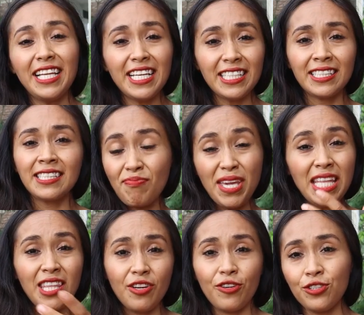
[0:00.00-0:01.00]
list,
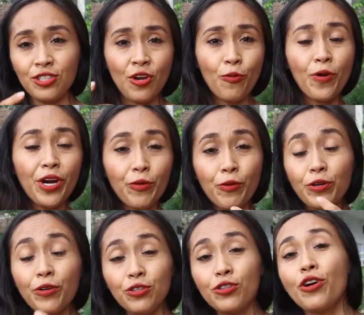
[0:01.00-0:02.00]
videos where we're
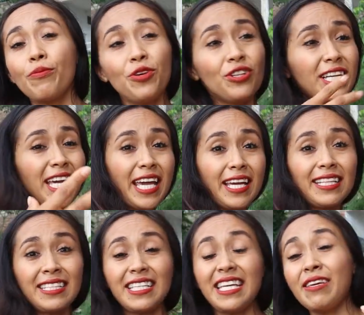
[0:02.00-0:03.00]
going to communicate